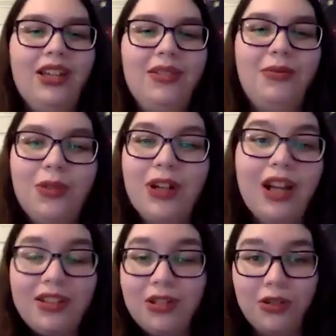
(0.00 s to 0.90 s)
And we're
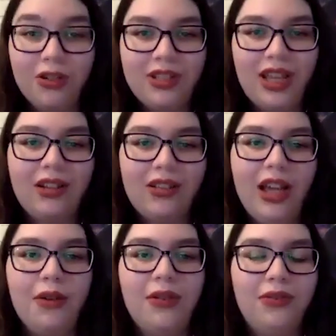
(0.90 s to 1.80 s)
not sure exactly
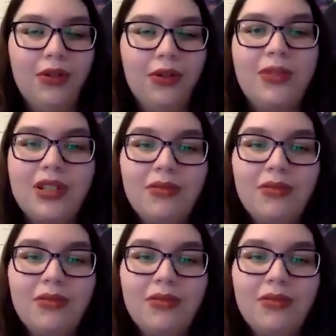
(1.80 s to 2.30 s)
how it formed.